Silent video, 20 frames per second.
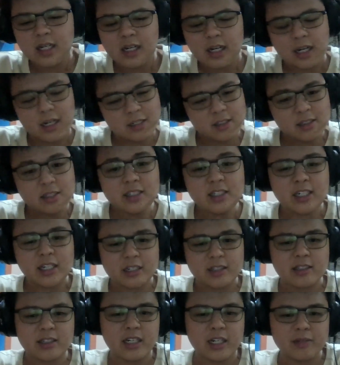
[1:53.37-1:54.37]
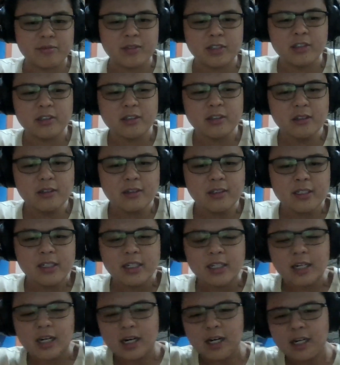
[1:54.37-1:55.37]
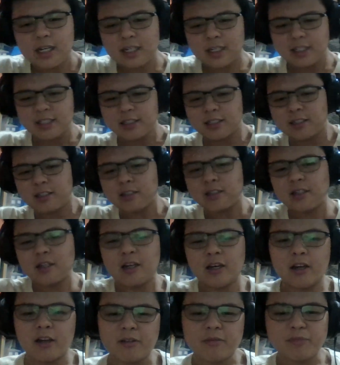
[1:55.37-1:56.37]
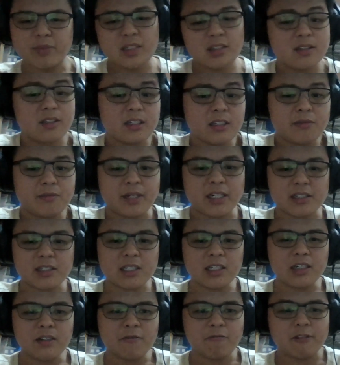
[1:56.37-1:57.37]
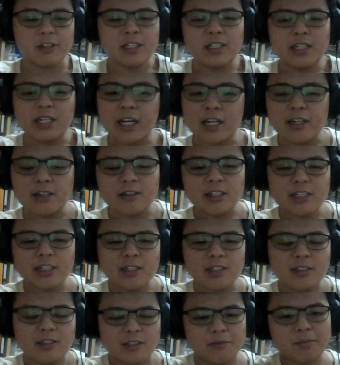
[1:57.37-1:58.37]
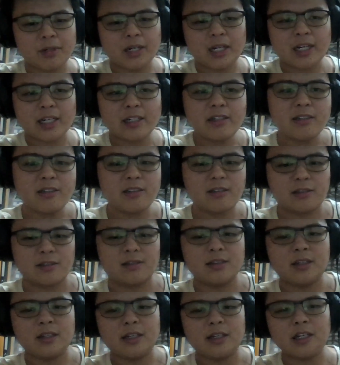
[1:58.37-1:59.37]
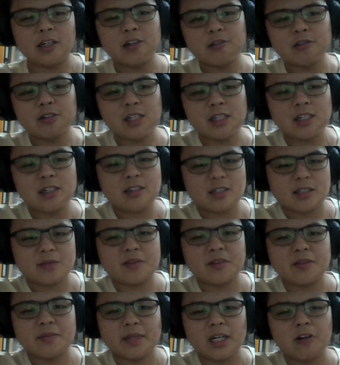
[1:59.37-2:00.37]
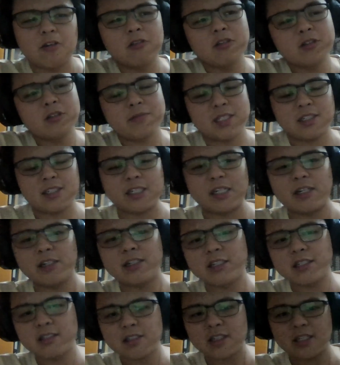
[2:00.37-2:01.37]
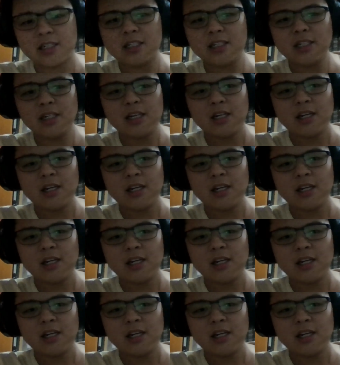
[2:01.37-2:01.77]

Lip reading: Until that time, though, I busied myself with gathering supplies, including some of my old materials here,